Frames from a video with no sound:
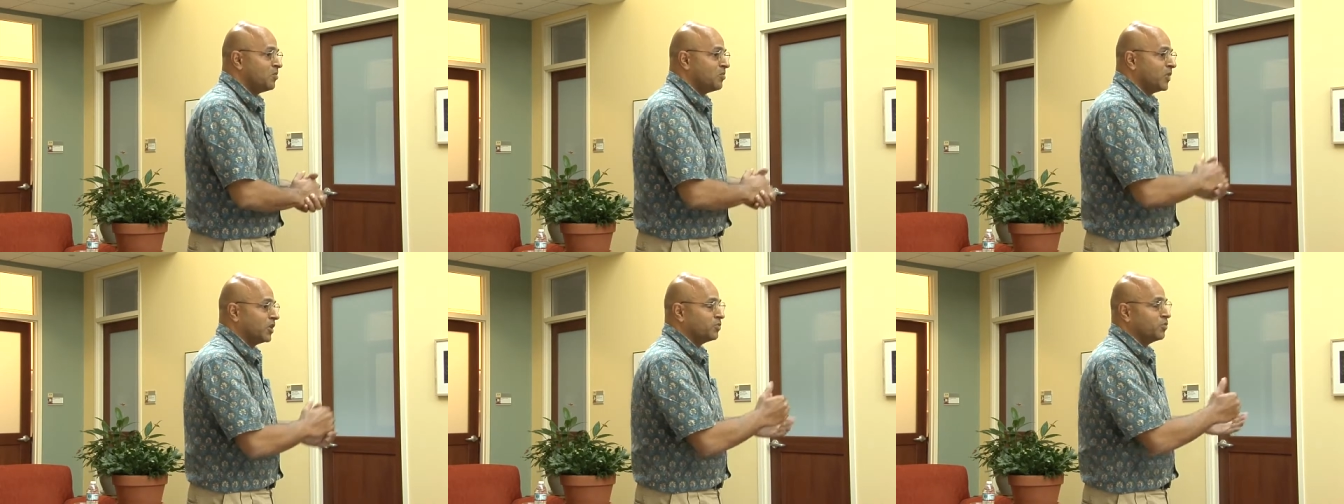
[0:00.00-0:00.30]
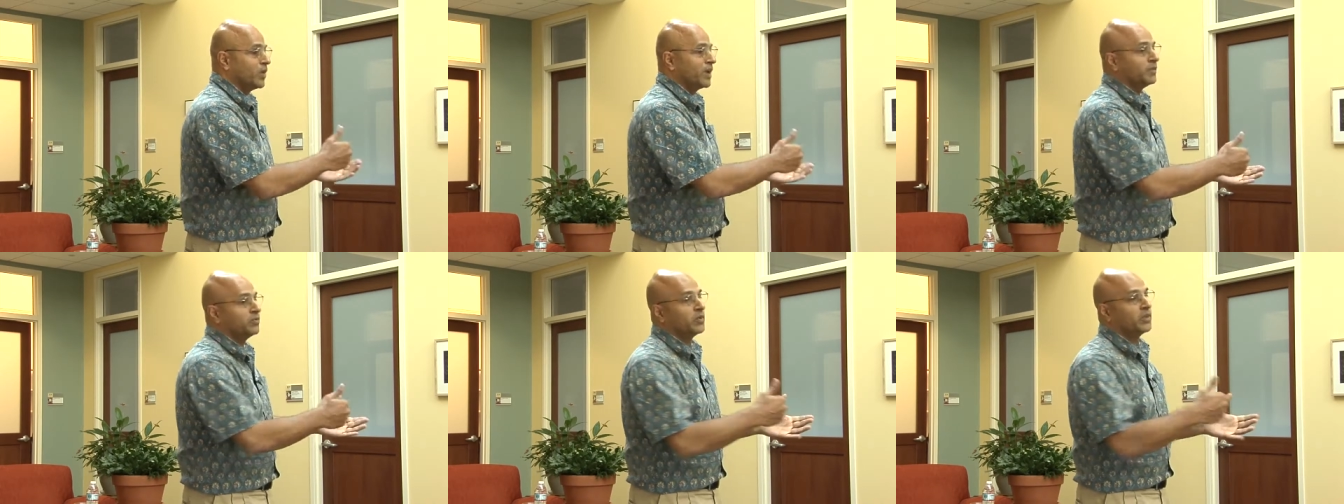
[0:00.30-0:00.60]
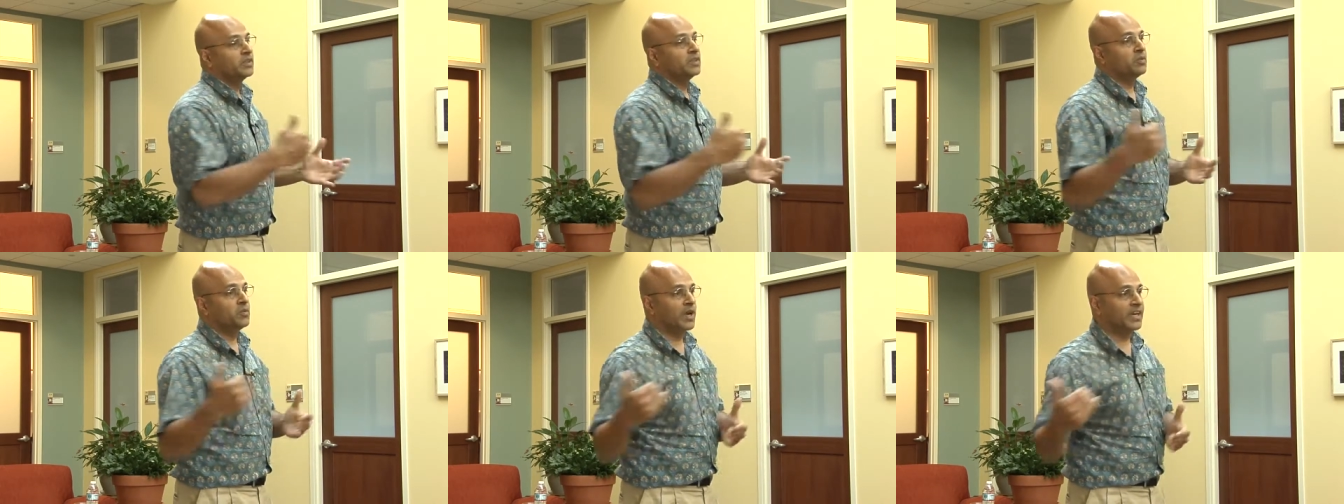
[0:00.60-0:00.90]
but when,
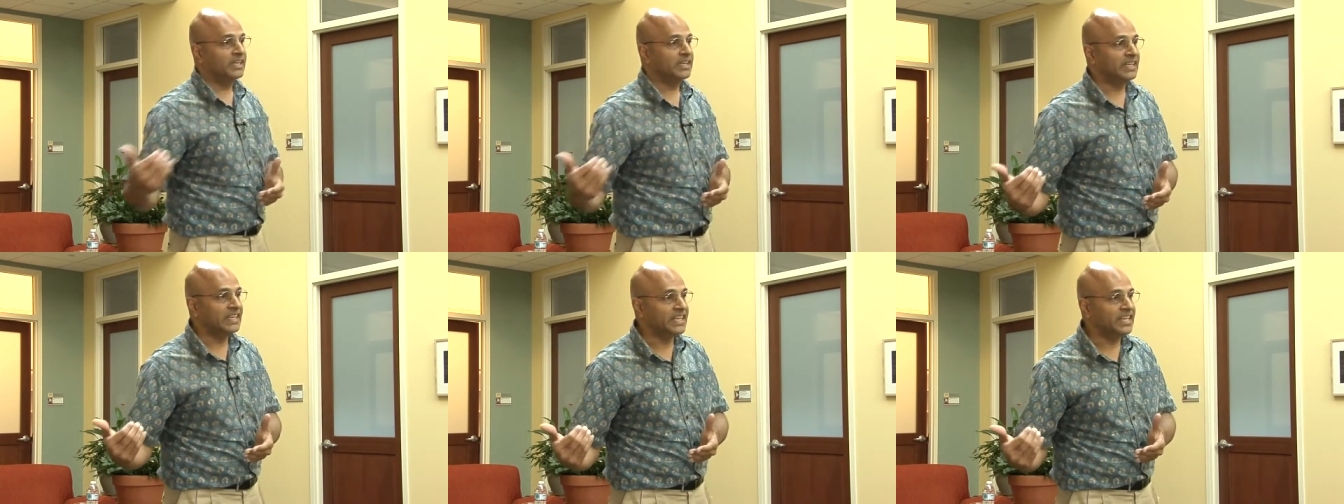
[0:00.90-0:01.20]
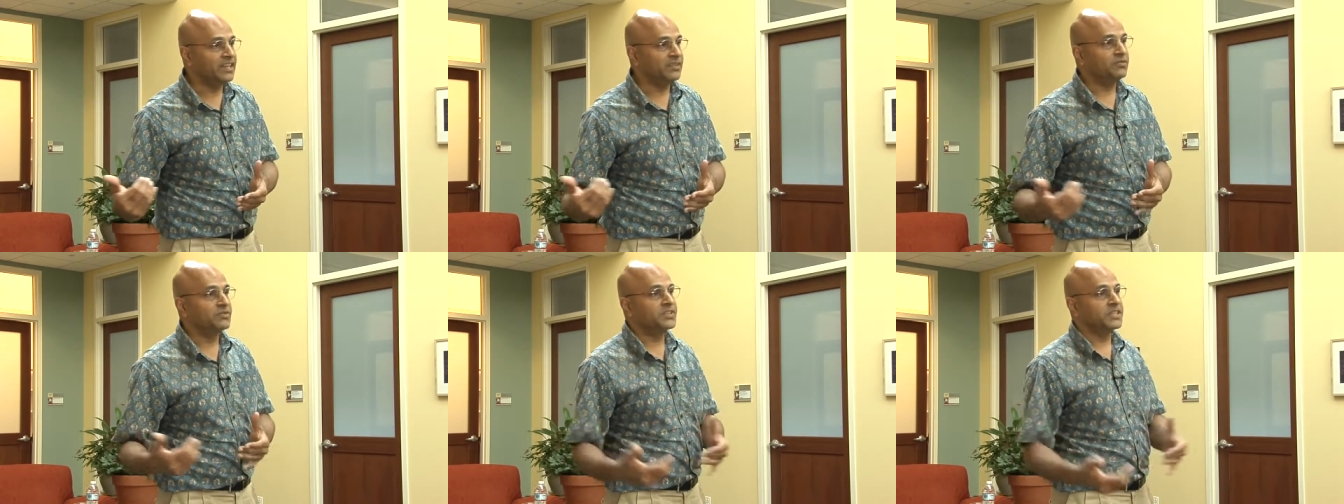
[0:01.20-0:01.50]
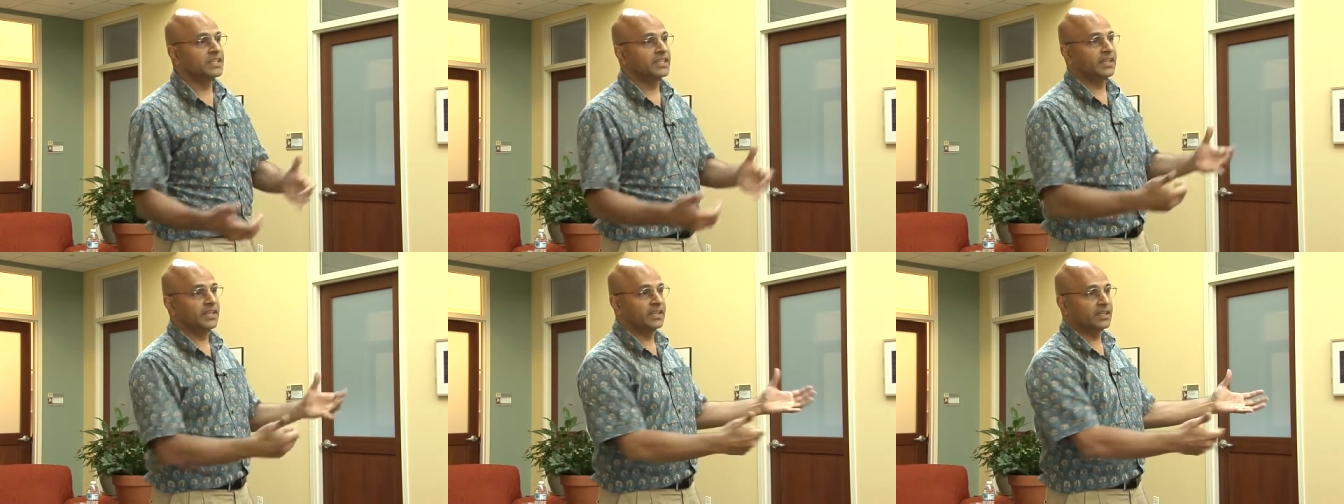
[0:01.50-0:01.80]
when the money
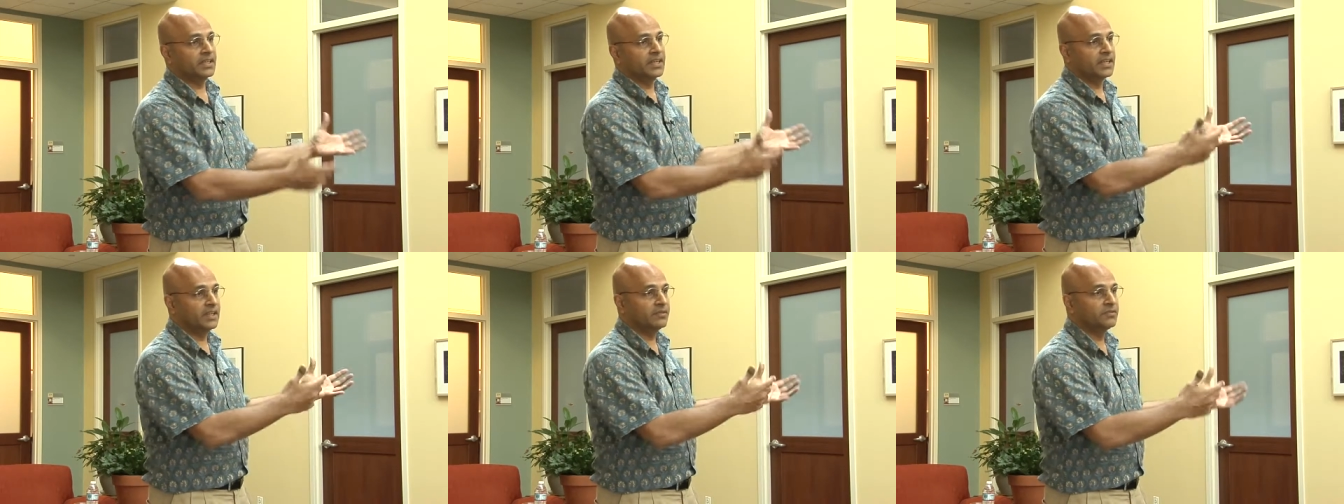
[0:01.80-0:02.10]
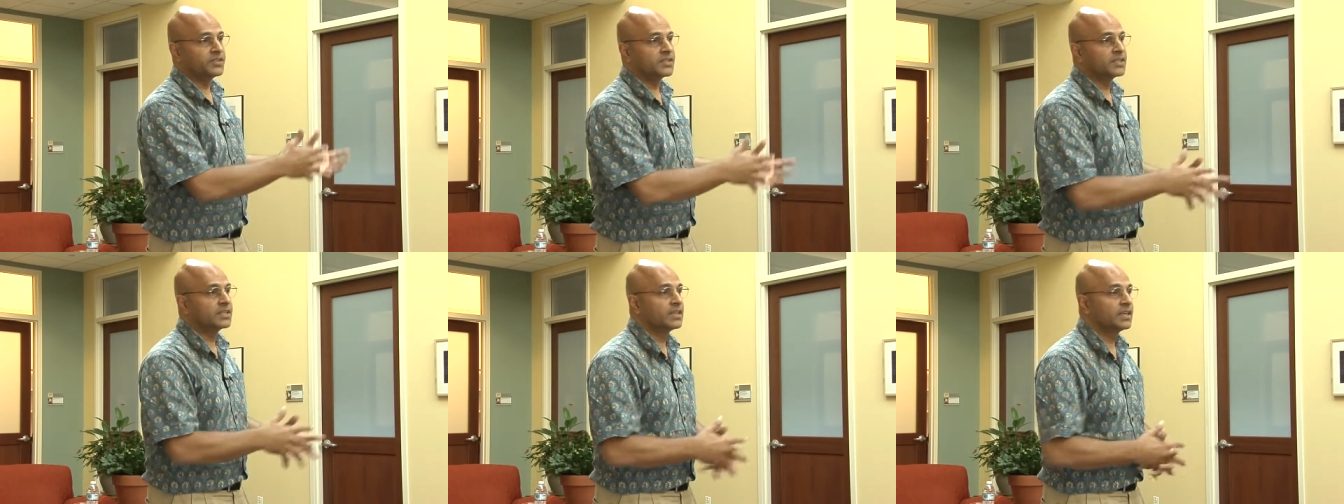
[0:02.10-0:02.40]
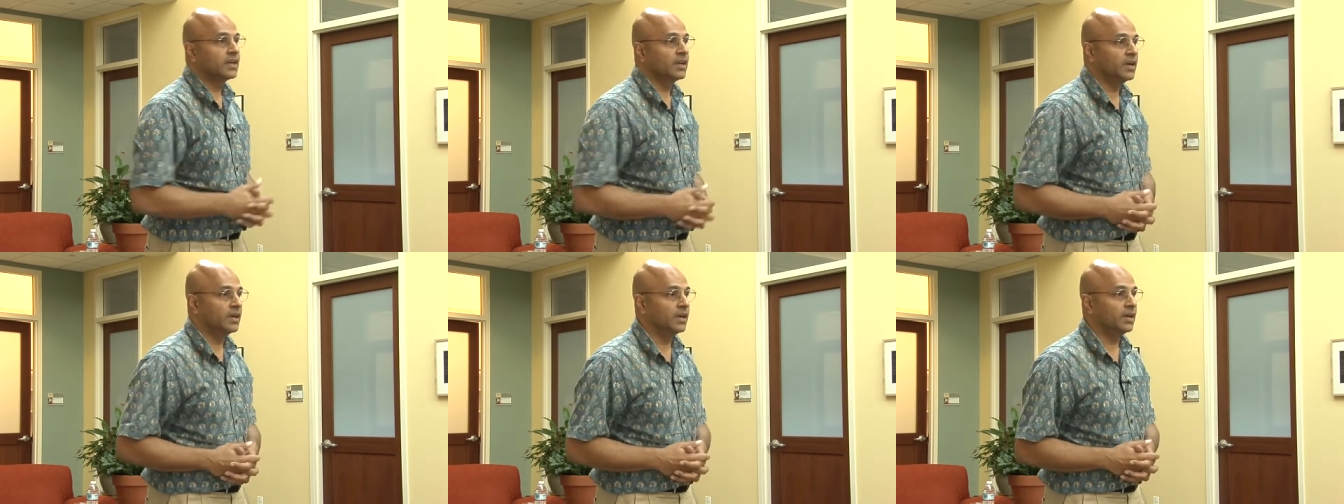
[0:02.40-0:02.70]
leaves, it leaves
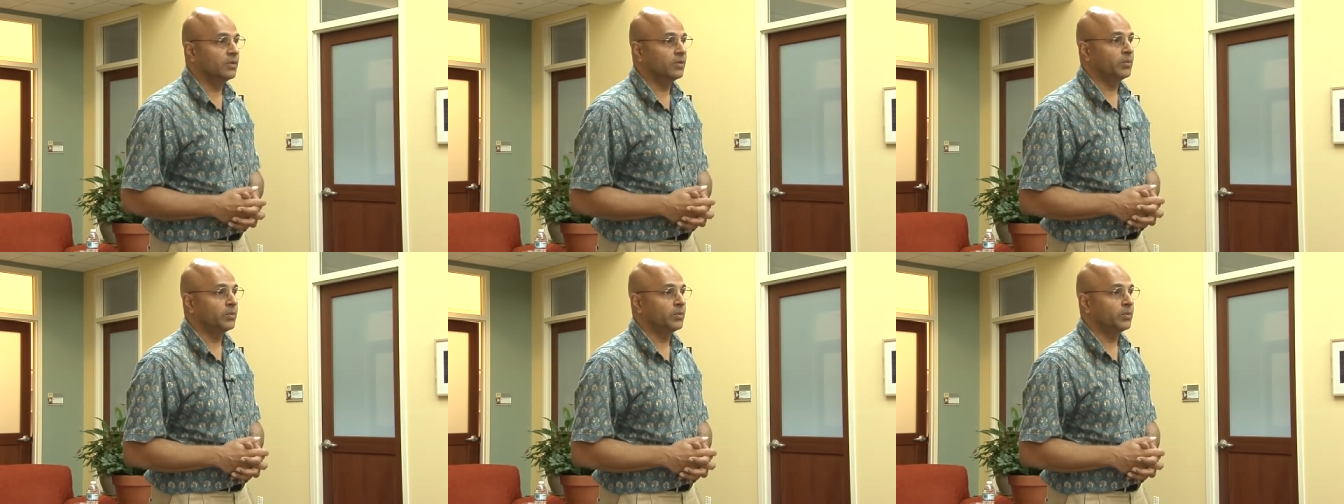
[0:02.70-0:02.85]
uh,